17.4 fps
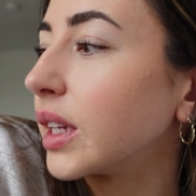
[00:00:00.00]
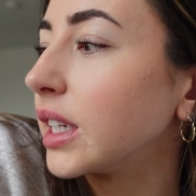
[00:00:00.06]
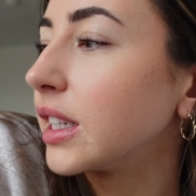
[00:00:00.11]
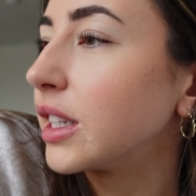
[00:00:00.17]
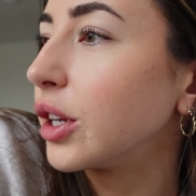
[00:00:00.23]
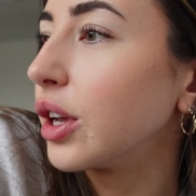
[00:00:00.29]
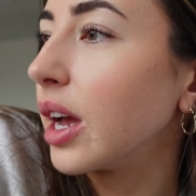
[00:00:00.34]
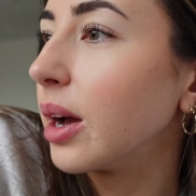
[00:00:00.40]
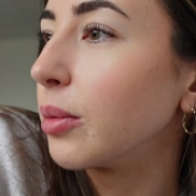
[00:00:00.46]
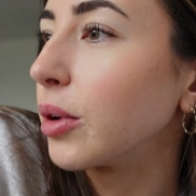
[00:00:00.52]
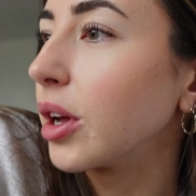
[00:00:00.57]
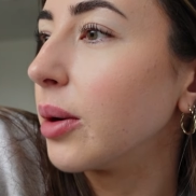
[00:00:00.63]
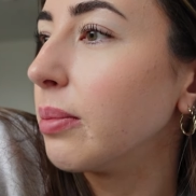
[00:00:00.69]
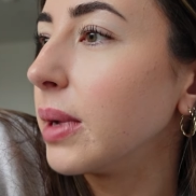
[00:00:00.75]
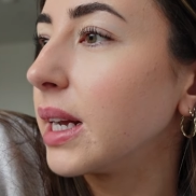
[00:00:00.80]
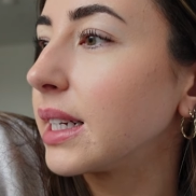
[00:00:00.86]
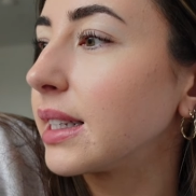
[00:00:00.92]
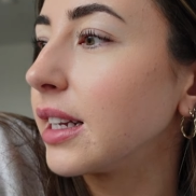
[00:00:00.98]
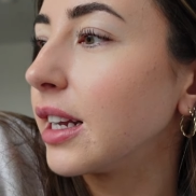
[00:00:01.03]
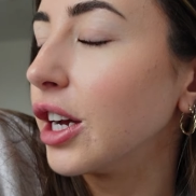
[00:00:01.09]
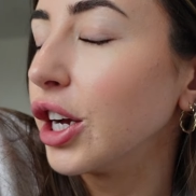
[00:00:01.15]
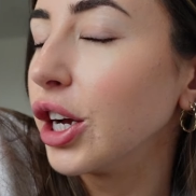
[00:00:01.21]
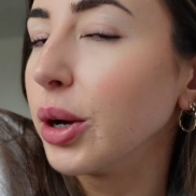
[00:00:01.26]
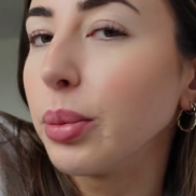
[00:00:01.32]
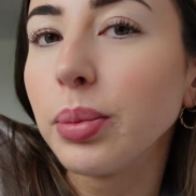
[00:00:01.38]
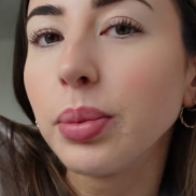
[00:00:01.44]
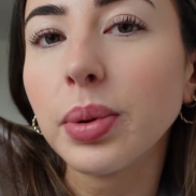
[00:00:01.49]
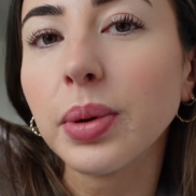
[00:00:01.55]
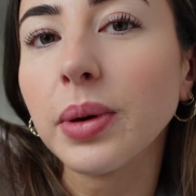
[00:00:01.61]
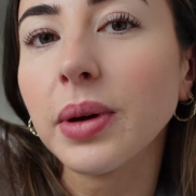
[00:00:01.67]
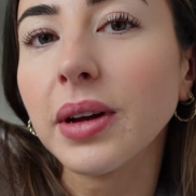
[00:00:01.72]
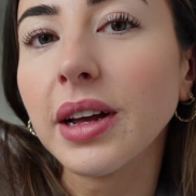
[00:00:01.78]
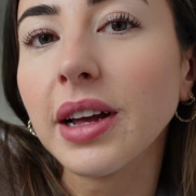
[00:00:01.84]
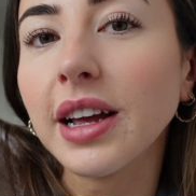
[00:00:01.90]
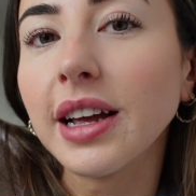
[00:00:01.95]
So yeah, I'm gonna mix it up.
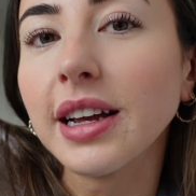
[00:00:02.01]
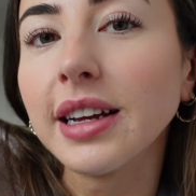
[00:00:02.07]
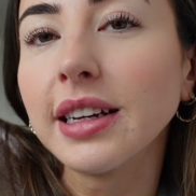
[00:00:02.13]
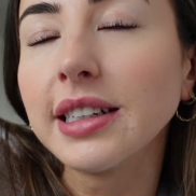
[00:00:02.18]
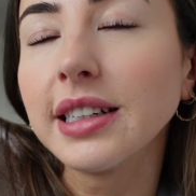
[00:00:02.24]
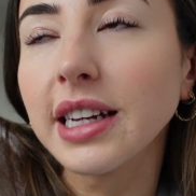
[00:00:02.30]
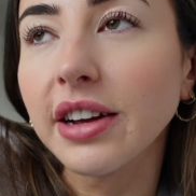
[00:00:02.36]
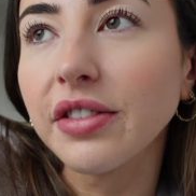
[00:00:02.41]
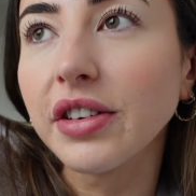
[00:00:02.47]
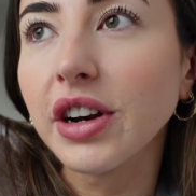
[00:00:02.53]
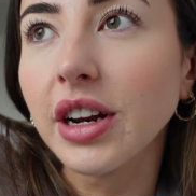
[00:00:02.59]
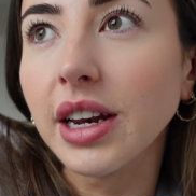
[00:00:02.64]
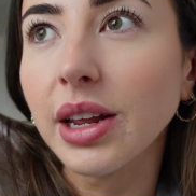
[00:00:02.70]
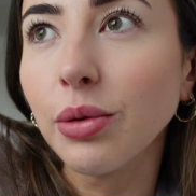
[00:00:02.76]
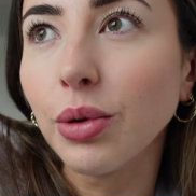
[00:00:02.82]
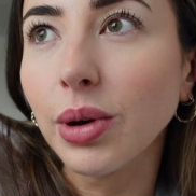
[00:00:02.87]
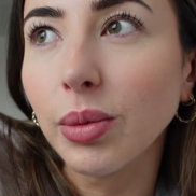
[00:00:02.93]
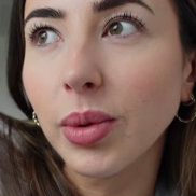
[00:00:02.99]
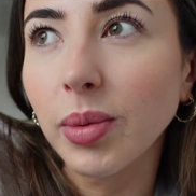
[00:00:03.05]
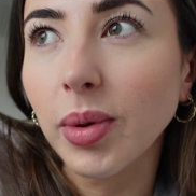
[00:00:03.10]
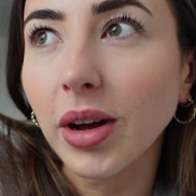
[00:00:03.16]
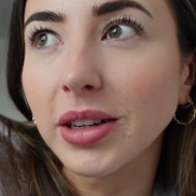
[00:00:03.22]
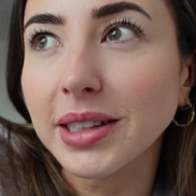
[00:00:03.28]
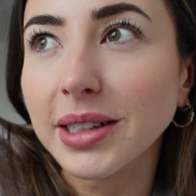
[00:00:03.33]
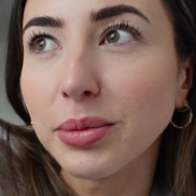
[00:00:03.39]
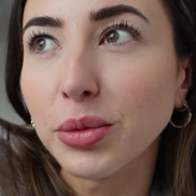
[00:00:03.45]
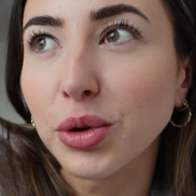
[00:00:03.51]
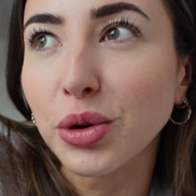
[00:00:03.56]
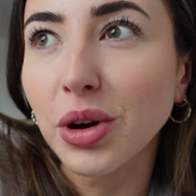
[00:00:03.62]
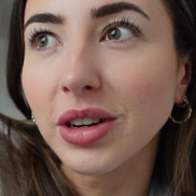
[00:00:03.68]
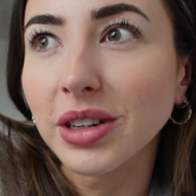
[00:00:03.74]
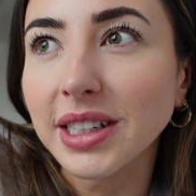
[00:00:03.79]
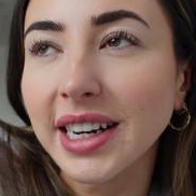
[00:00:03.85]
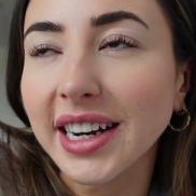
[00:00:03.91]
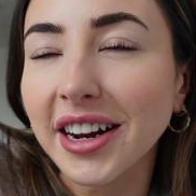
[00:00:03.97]
Definitely will be posting more
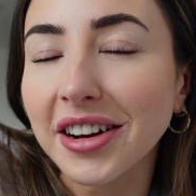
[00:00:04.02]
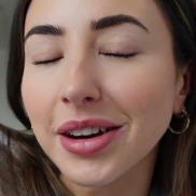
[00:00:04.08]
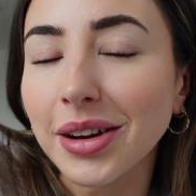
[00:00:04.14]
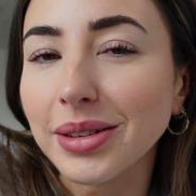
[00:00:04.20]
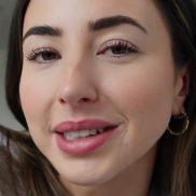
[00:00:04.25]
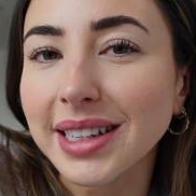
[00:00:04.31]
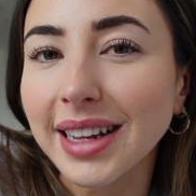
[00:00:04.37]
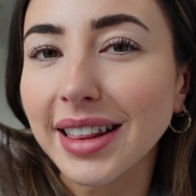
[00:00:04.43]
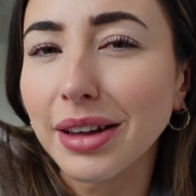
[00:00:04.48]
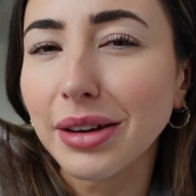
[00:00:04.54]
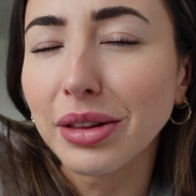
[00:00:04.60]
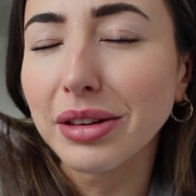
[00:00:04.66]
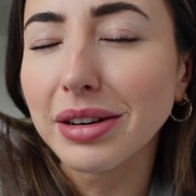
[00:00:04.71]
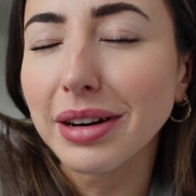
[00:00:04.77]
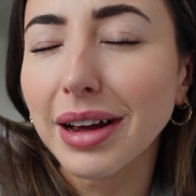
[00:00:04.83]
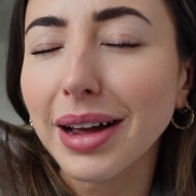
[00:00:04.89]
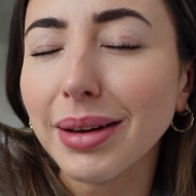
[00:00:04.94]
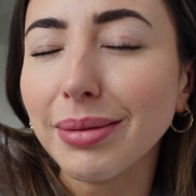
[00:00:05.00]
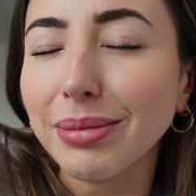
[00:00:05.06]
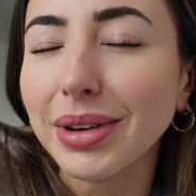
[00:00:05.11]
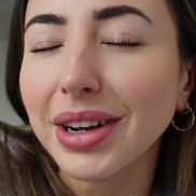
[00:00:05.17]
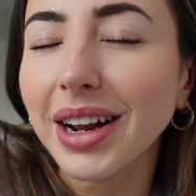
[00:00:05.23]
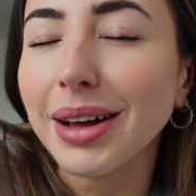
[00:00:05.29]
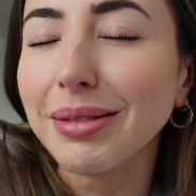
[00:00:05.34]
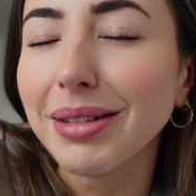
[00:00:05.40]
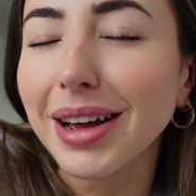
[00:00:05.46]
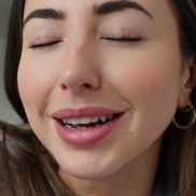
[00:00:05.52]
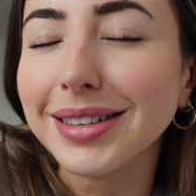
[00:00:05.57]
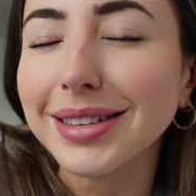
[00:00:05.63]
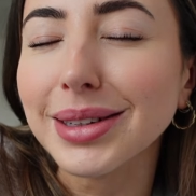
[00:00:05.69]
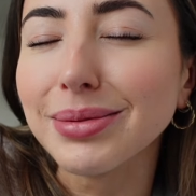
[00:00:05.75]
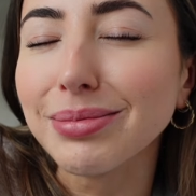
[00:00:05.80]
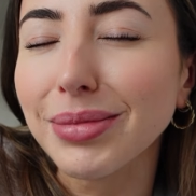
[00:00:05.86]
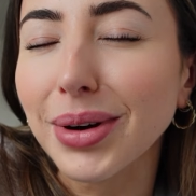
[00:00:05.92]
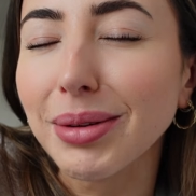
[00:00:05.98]
content. I know I say that all the time, but I'm going
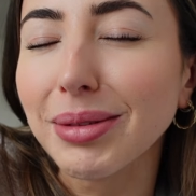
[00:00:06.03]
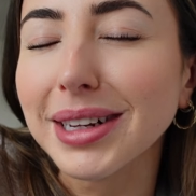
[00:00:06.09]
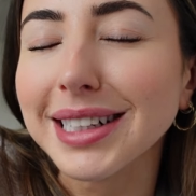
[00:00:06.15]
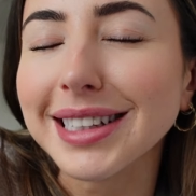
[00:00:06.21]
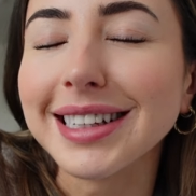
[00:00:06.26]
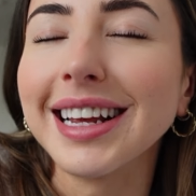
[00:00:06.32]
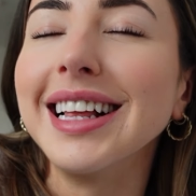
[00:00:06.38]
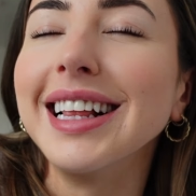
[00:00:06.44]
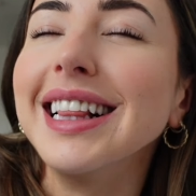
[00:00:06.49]
to promise.